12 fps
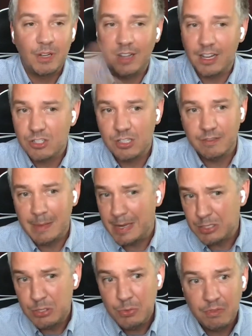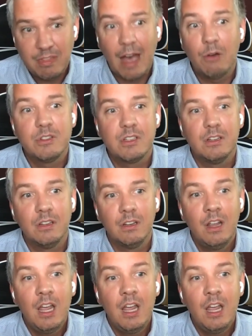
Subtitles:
collection of about 2,000